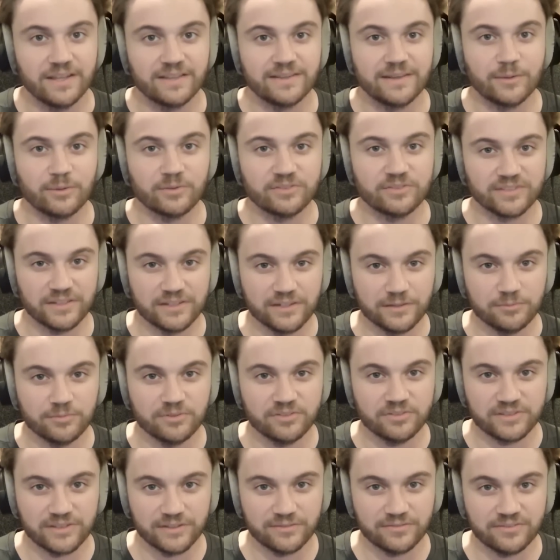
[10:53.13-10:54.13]
they will send and
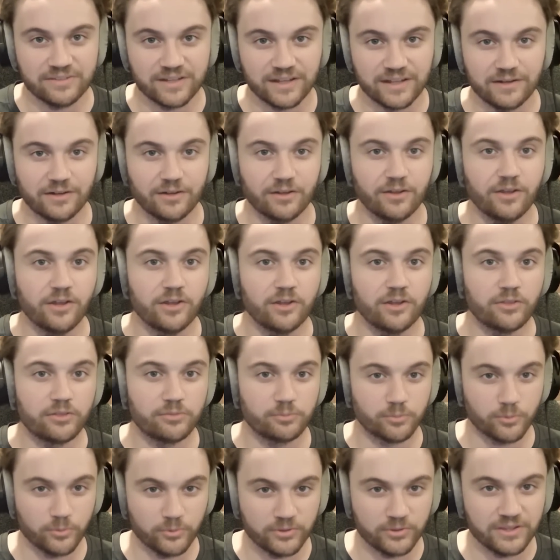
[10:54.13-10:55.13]
receive data
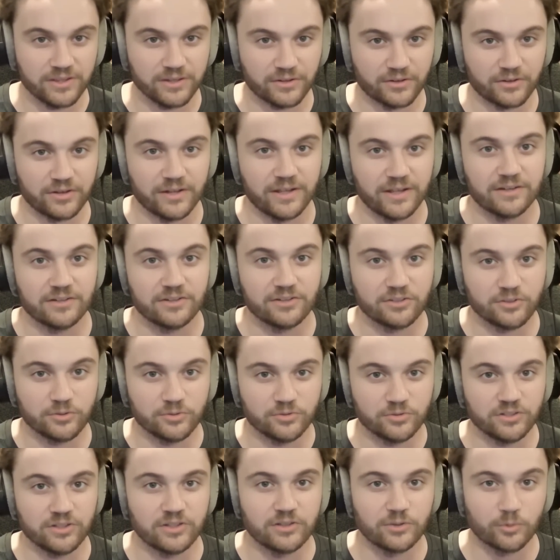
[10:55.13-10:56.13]
through the internet
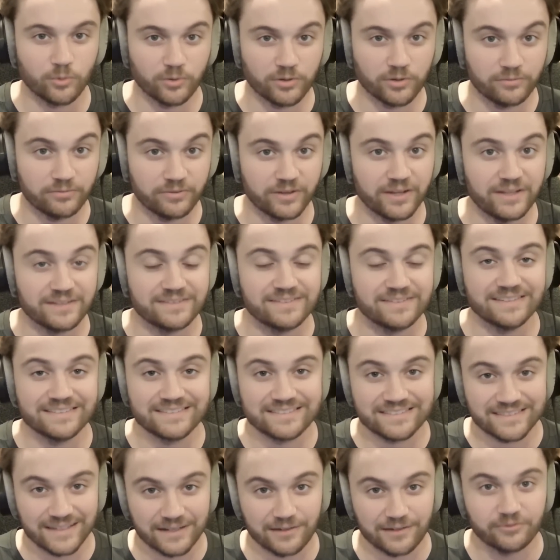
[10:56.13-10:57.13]
using your device
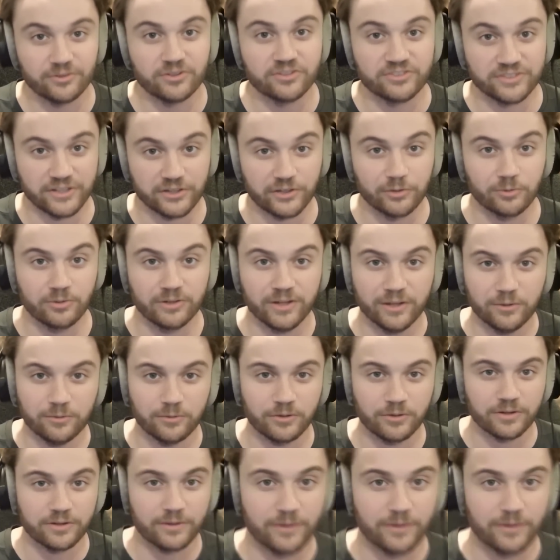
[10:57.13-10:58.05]
instead of their cellular network.